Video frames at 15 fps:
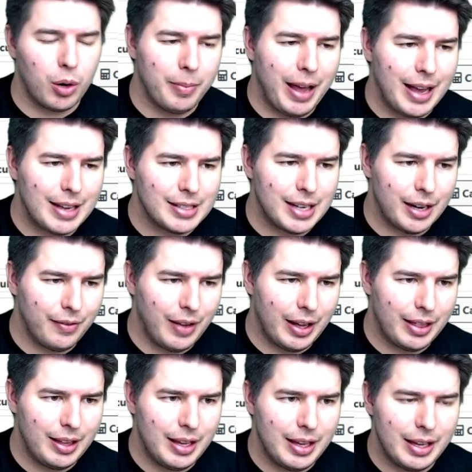as kind of like
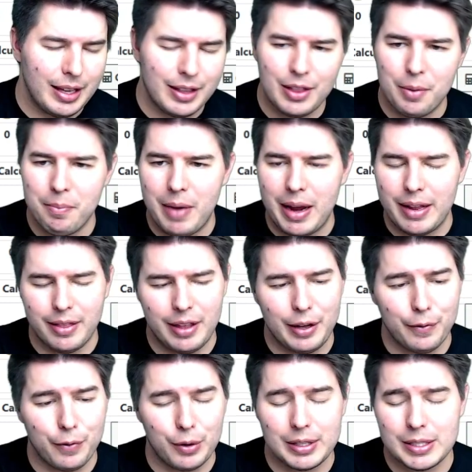the main thing
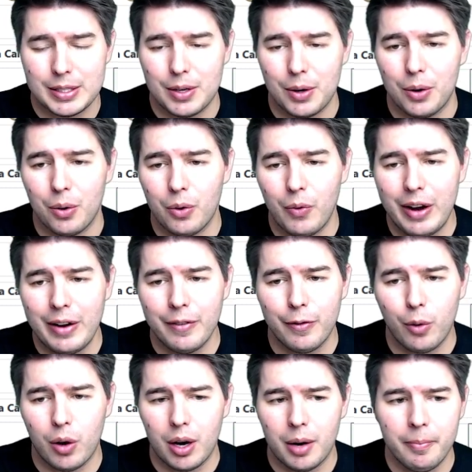for this. So
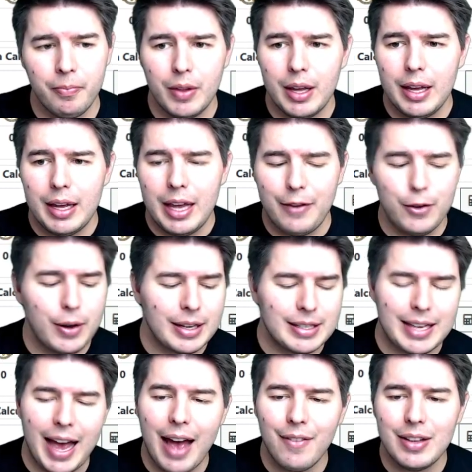Ravenform, if you guys
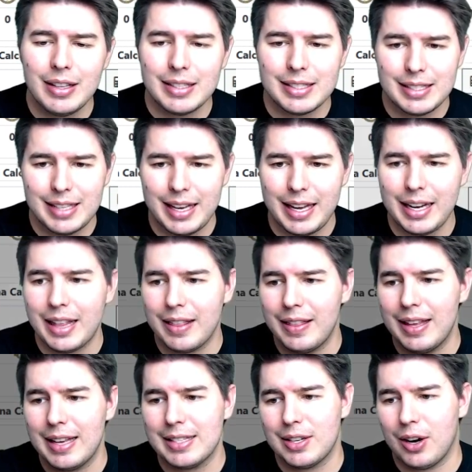haven't seen
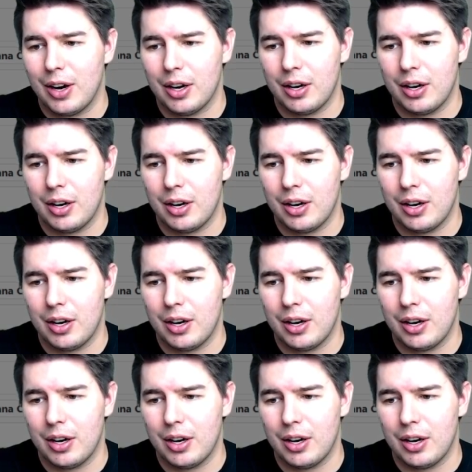this card